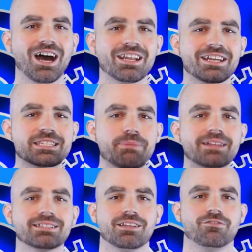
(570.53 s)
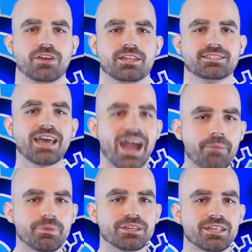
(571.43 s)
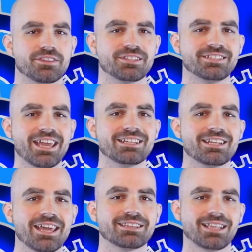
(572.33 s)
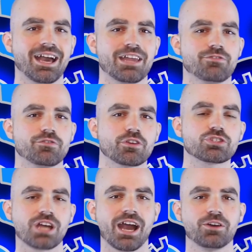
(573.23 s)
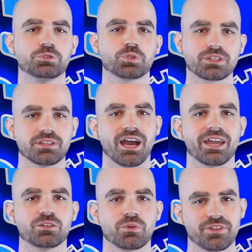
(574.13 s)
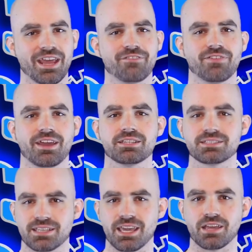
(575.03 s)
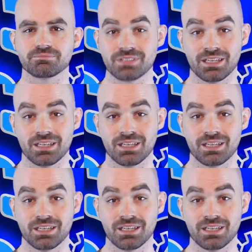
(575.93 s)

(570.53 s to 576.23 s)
unexpected events happen in the day-to-day life of your child or client with an FASD?